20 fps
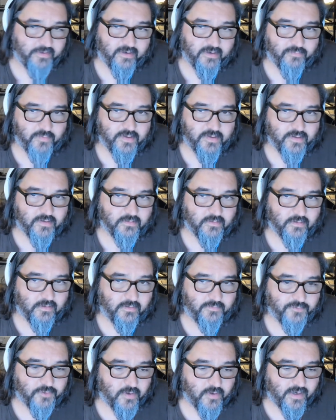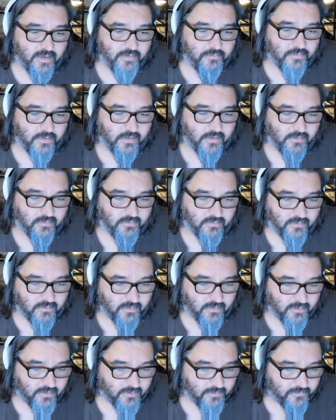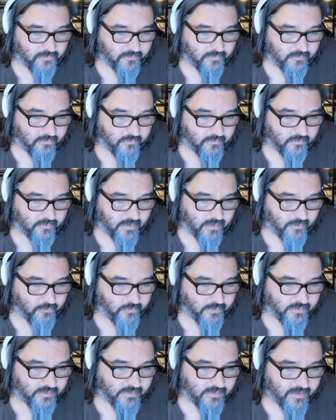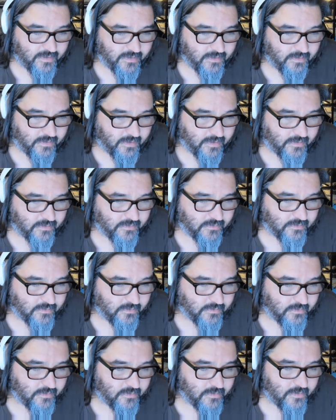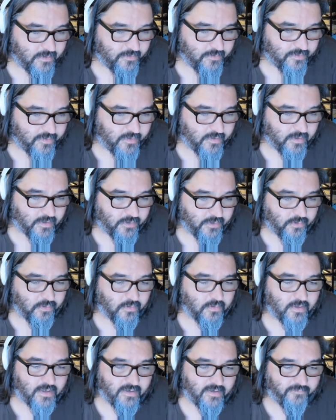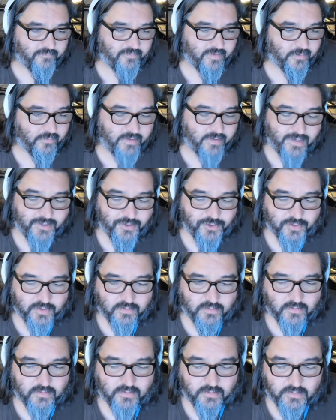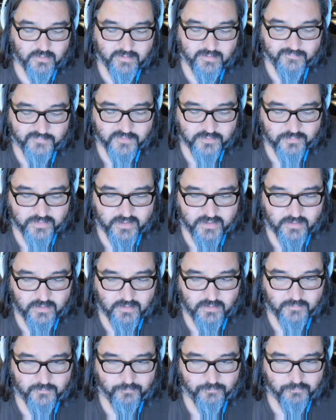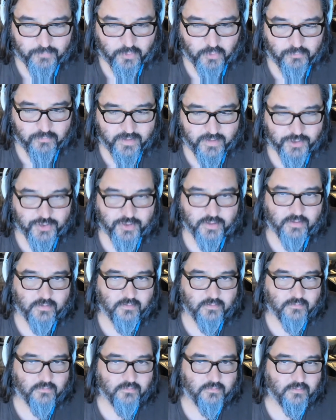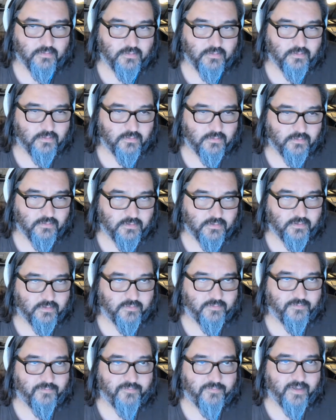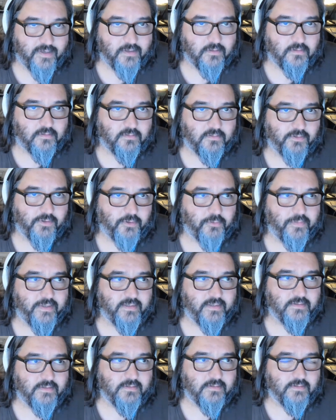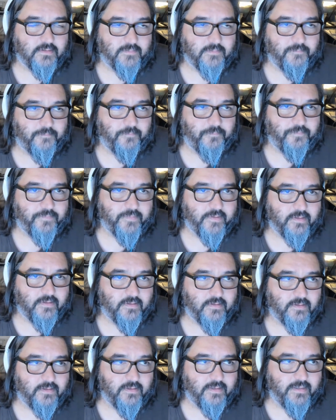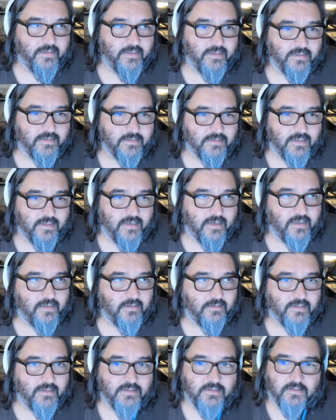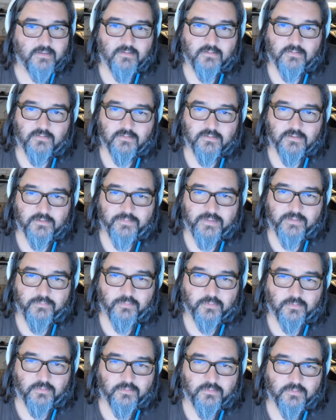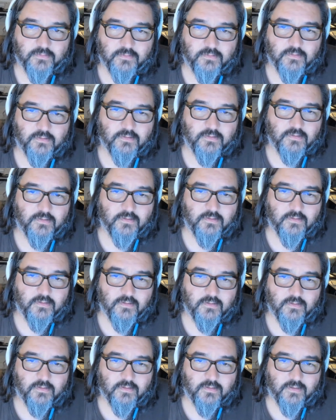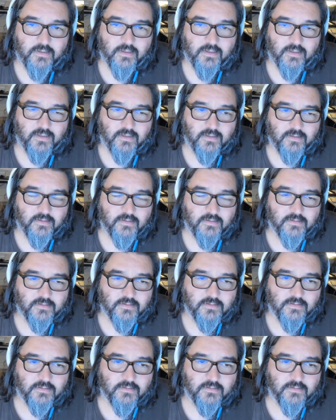at everything that I've tried, but I would say that the underlying foundation that gives me permission to fail a little bit is that I listen to people and